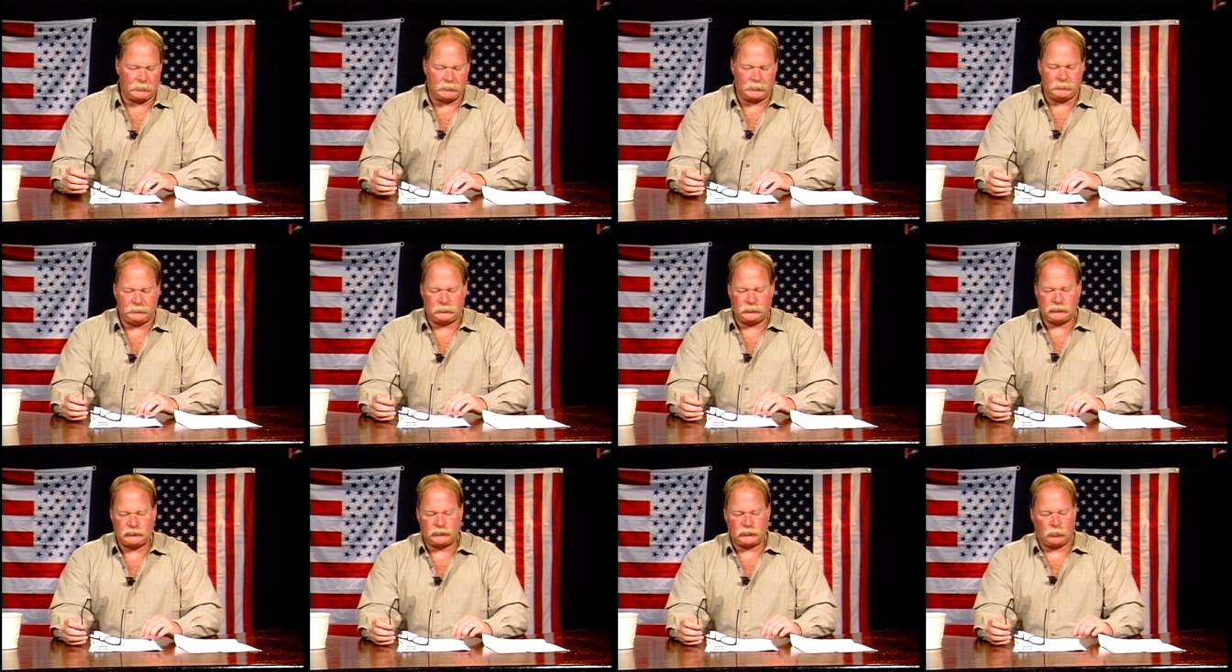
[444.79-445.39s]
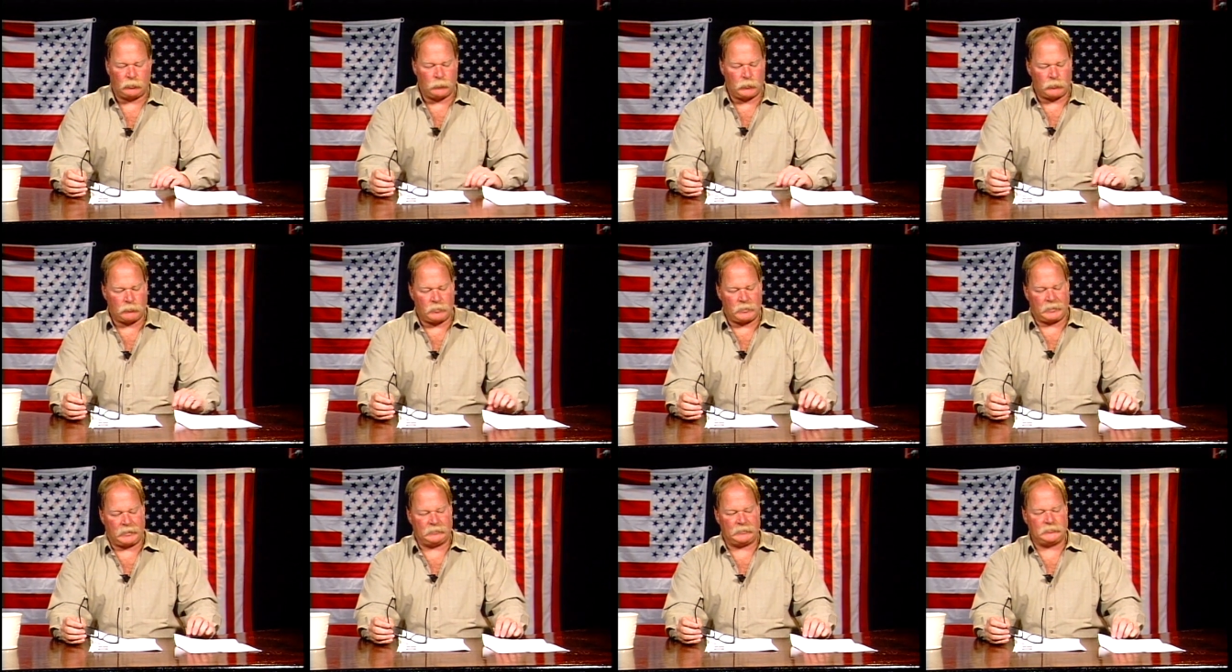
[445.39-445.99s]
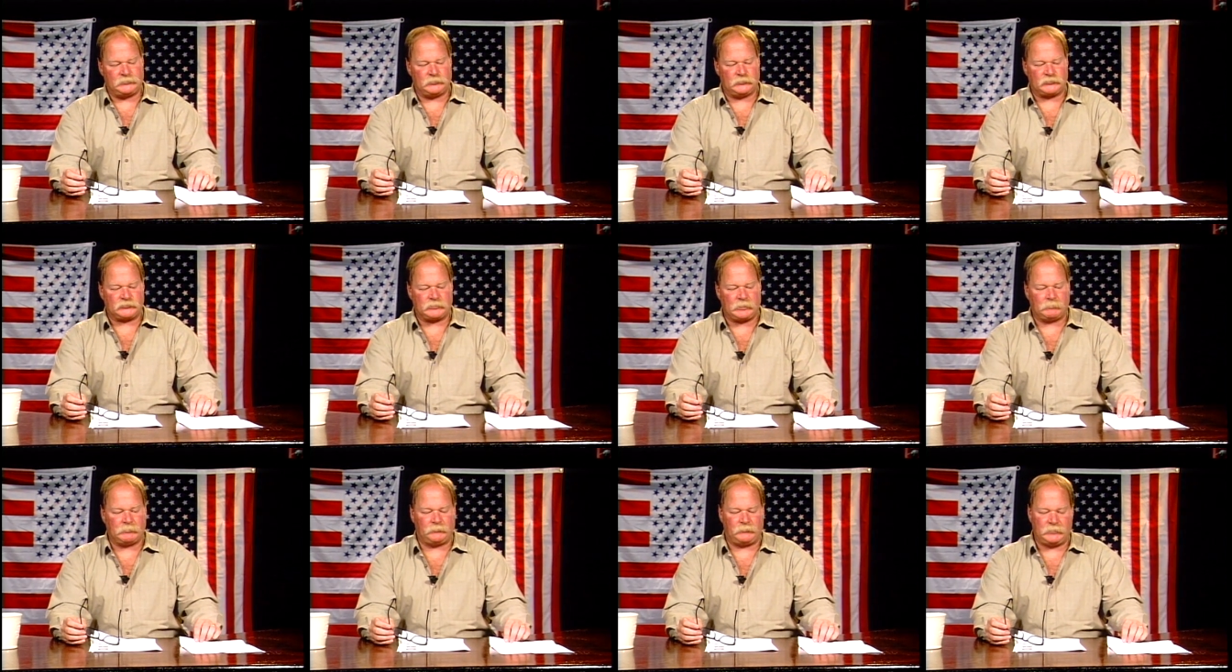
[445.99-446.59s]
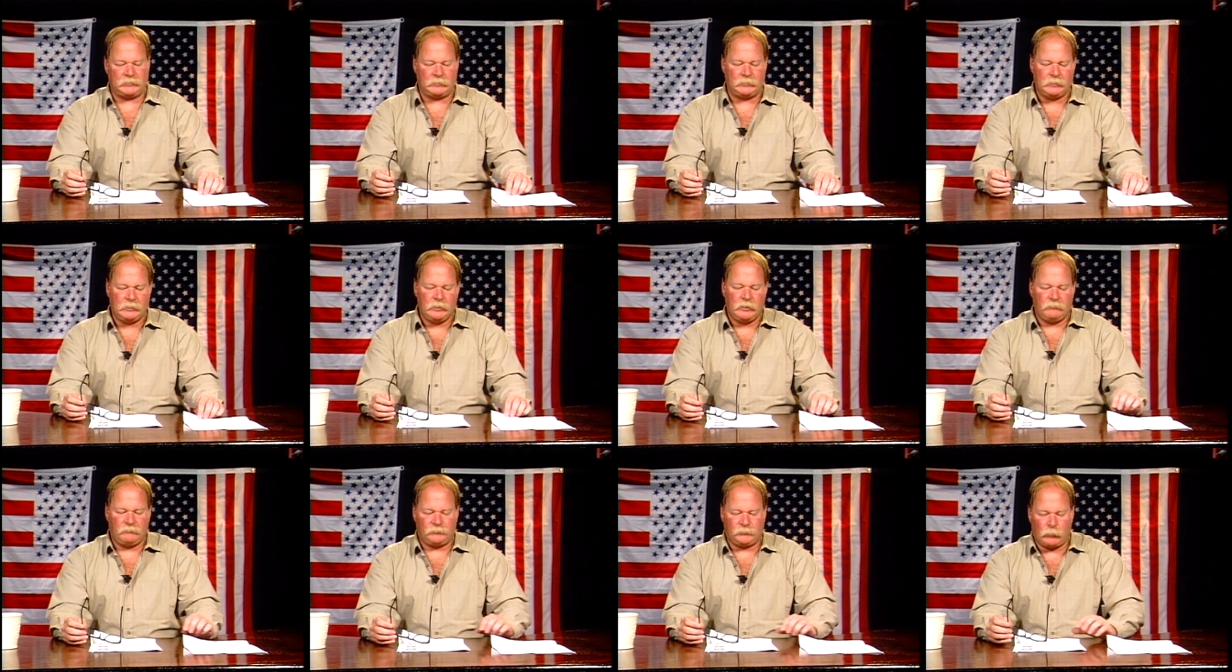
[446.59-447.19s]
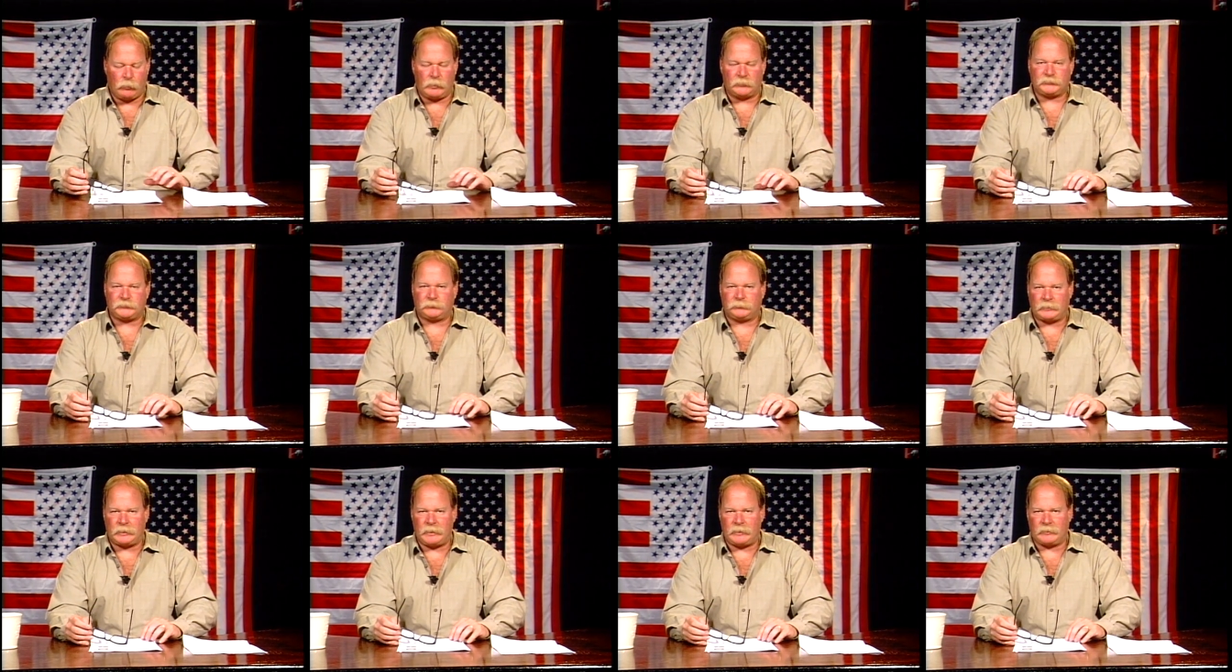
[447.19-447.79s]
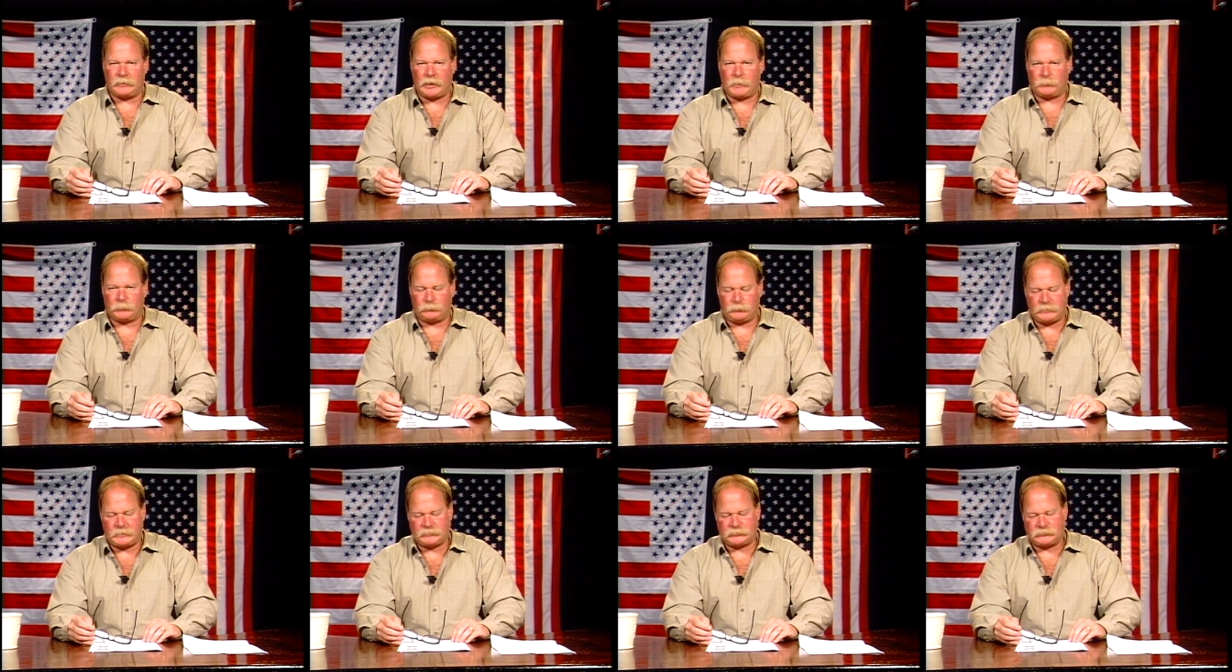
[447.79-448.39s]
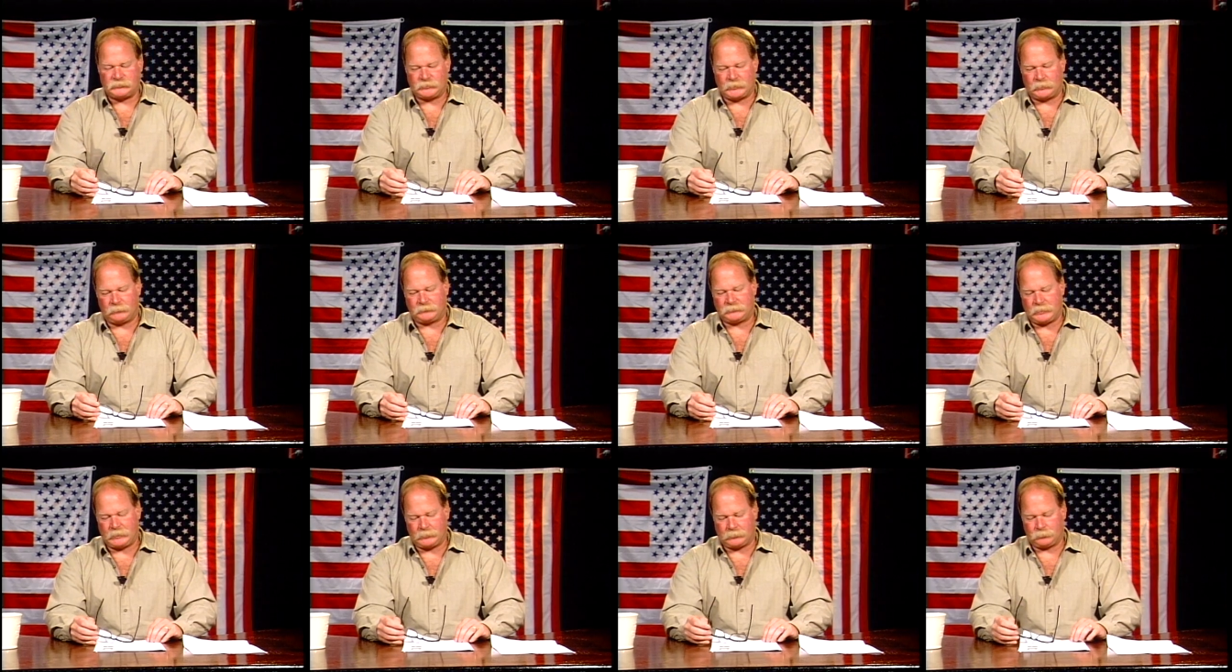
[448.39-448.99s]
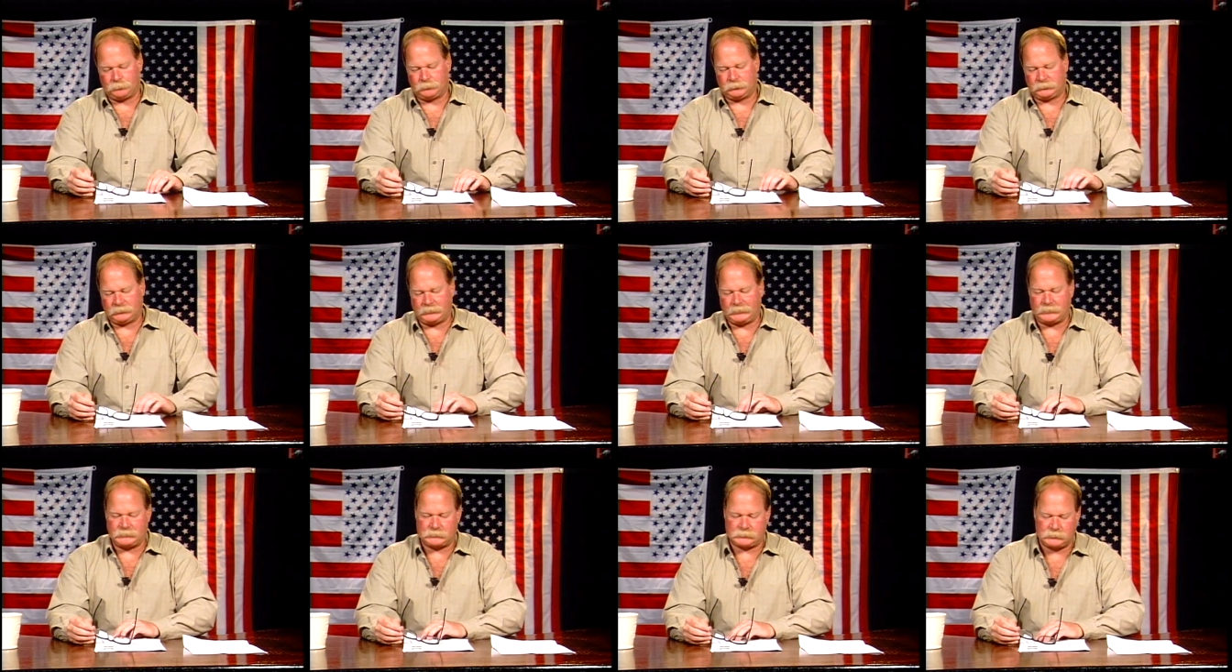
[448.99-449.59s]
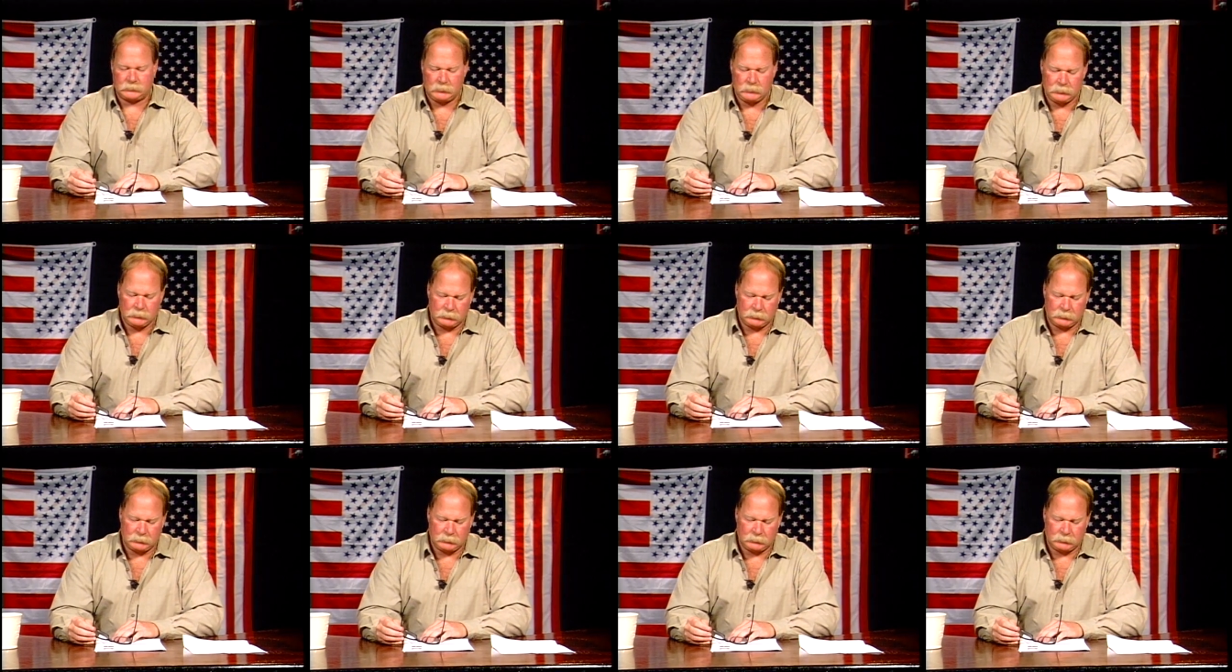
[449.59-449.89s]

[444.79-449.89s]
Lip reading: In this show, we're going to get into some of the false flag operations that have taken place,